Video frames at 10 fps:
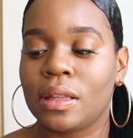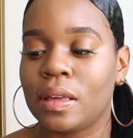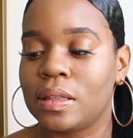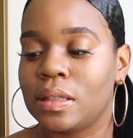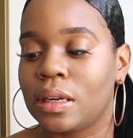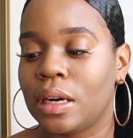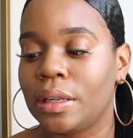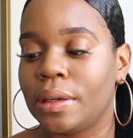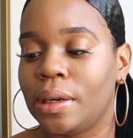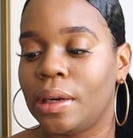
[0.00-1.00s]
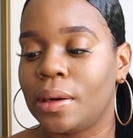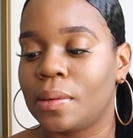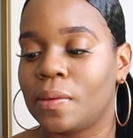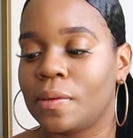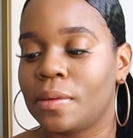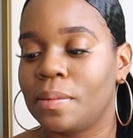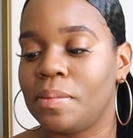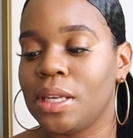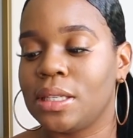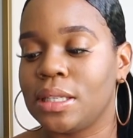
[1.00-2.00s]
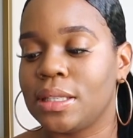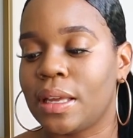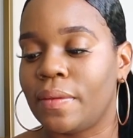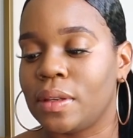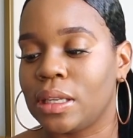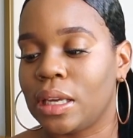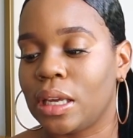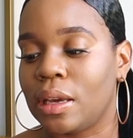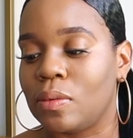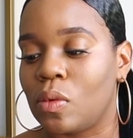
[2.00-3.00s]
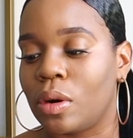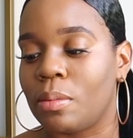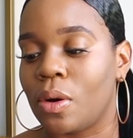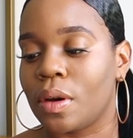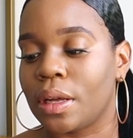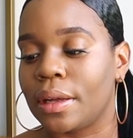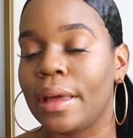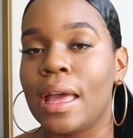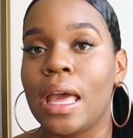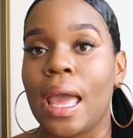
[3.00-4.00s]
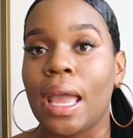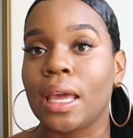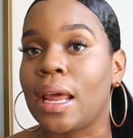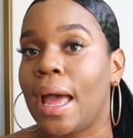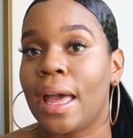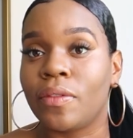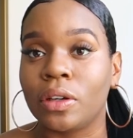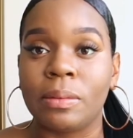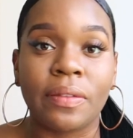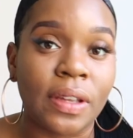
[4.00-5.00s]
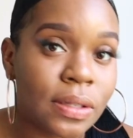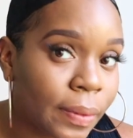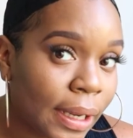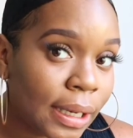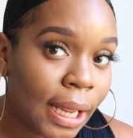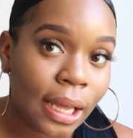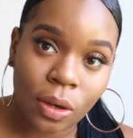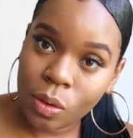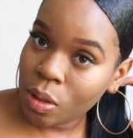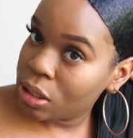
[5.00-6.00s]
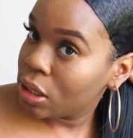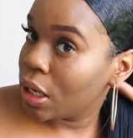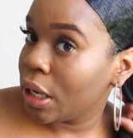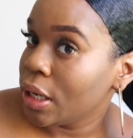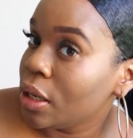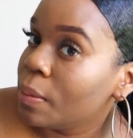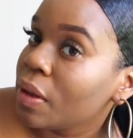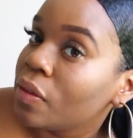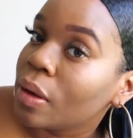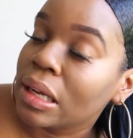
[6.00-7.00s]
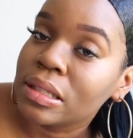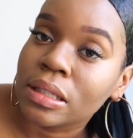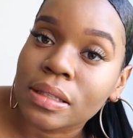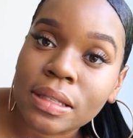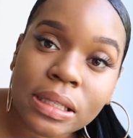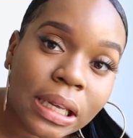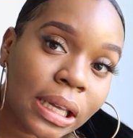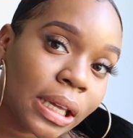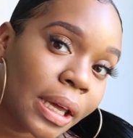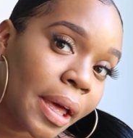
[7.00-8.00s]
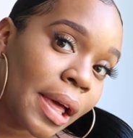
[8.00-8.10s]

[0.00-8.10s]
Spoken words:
It's the color BD70 in Warm Mocha, and I have it on my face right now, if you guys can see.